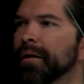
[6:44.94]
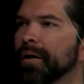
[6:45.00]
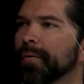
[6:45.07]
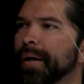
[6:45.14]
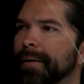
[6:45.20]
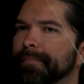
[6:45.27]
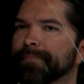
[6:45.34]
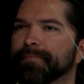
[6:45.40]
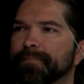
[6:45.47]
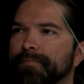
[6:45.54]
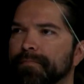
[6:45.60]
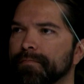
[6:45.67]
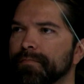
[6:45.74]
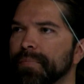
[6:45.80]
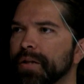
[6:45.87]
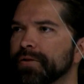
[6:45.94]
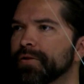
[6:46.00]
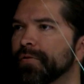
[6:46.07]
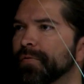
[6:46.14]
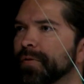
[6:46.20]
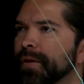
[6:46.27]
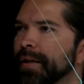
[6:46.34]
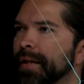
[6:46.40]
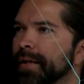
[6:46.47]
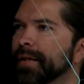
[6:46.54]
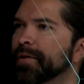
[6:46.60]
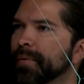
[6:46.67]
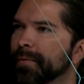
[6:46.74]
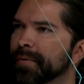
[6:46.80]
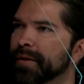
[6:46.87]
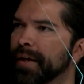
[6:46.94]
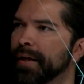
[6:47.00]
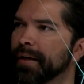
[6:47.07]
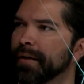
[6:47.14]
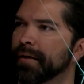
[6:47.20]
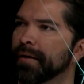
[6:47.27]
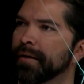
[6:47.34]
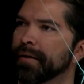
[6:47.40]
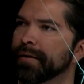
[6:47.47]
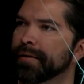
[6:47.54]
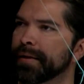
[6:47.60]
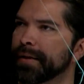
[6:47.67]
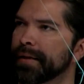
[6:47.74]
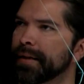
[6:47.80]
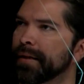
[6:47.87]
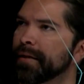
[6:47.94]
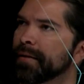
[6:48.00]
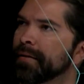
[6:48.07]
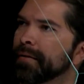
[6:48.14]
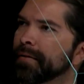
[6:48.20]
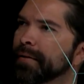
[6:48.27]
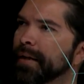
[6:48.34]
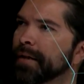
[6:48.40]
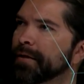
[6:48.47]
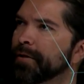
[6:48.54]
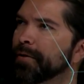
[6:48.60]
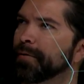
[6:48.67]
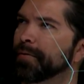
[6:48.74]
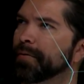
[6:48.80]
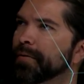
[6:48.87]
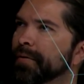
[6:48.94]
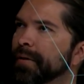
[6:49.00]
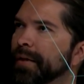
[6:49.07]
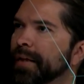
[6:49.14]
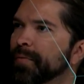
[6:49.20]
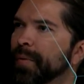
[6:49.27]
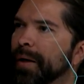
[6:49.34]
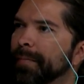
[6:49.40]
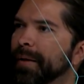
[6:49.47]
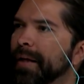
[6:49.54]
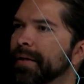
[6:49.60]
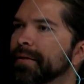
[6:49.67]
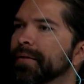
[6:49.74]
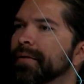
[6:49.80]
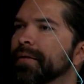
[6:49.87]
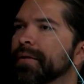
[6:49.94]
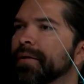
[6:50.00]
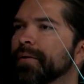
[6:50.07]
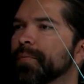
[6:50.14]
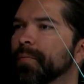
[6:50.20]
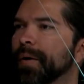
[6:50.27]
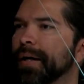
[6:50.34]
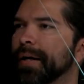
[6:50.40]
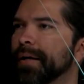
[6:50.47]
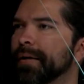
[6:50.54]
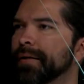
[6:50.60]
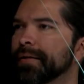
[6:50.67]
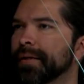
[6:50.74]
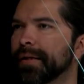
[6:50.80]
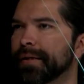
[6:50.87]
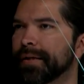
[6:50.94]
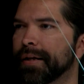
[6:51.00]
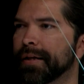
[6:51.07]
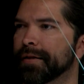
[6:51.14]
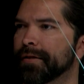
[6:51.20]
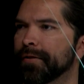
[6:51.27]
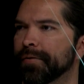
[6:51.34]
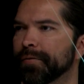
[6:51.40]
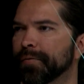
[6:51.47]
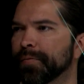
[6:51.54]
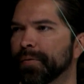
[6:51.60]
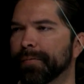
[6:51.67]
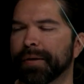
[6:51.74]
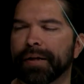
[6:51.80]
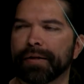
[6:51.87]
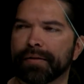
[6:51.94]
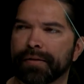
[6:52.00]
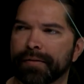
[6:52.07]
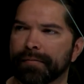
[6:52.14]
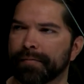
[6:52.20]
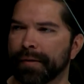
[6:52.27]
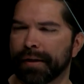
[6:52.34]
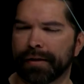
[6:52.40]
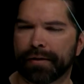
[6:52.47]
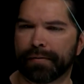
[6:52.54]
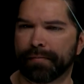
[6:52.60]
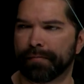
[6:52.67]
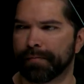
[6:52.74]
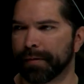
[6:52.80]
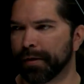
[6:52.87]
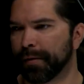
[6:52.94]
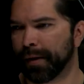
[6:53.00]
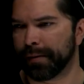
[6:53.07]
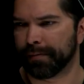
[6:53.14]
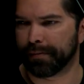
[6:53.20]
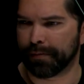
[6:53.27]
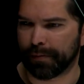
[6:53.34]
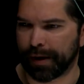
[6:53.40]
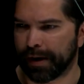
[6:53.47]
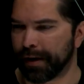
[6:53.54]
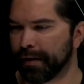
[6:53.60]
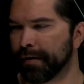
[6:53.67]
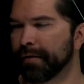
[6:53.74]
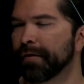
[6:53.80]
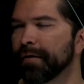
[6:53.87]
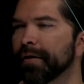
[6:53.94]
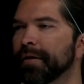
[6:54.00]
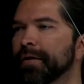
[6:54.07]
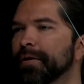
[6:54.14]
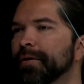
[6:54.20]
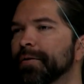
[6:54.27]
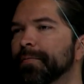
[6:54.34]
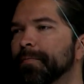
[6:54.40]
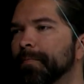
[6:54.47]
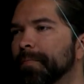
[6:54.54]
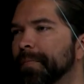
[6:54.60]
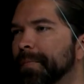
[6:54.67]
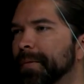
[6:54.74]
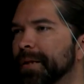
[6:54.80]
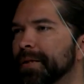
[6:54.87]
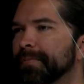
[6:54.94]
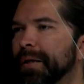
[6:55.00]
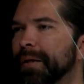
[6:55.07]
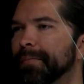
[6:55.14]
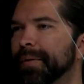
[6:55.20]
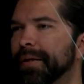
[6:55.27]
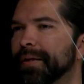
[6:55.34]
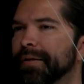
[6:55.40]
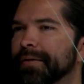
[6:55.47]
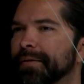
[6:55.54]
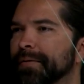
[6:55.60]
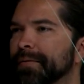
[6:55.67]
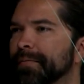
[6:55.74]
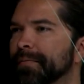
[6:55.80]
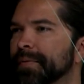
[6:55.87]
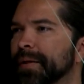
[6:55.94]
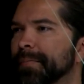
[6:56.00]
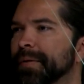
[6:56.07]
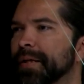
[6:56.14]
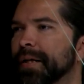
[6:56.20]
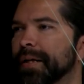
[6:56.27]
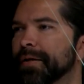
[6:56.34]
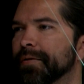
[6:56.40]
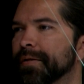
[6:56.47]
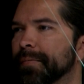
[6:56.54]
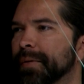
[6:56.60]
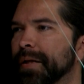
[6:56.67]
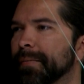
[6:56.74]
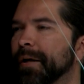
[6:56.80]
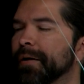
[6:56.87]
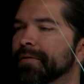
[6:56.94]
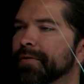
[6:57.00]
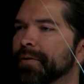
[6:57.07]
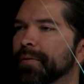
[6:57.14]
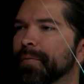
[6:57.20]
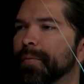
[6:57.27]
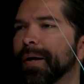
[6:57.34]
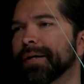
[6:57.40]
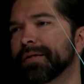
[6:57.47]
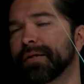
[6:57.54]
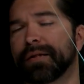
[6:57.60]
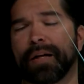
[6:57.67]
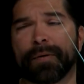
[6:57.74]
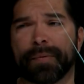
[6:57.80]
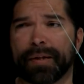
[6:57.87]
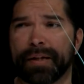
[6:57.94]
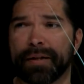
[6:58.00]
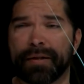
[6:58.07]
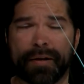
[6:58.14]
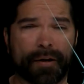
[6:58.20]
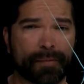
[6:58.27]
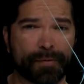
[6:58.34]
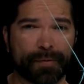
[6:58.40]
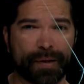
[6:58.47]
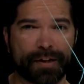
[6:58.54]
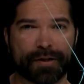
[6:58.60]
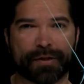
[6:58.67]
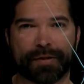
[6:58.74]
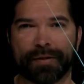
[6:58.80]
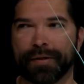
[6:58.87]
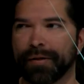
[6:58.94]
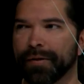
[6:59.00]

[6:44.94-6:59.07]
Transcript: Okay, so if we're looking at this one, we're saying it's easy to hit snooze, and that's why I'm late. Why is it easy to hit snooze? Well, because it's, right here. This might be something that I can do something about. So why is the clock within the arm's reach?